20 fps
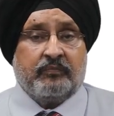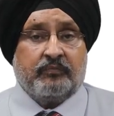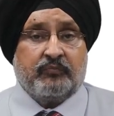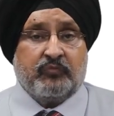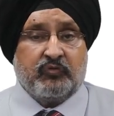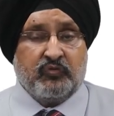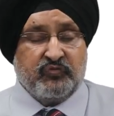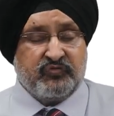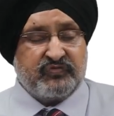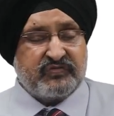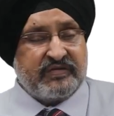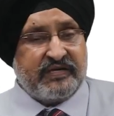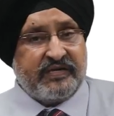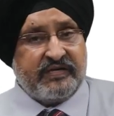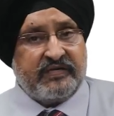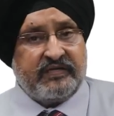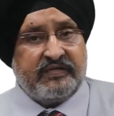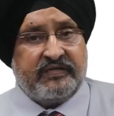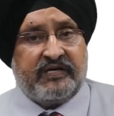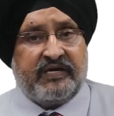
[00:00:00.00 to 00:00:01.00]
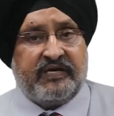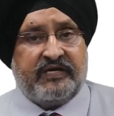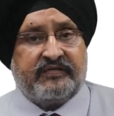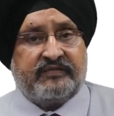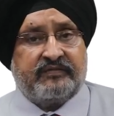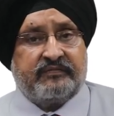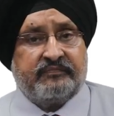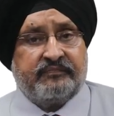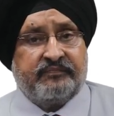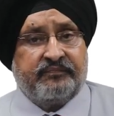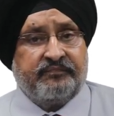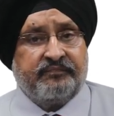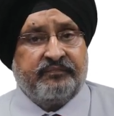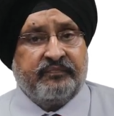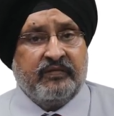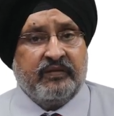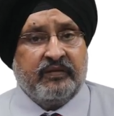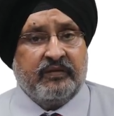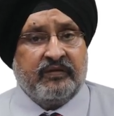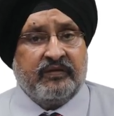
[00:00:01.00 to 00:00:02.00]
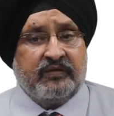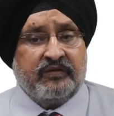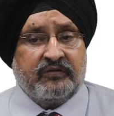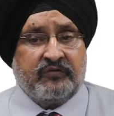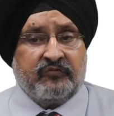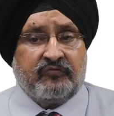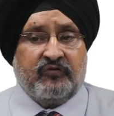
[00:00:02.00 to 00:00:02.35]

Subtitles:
Move slightly right, you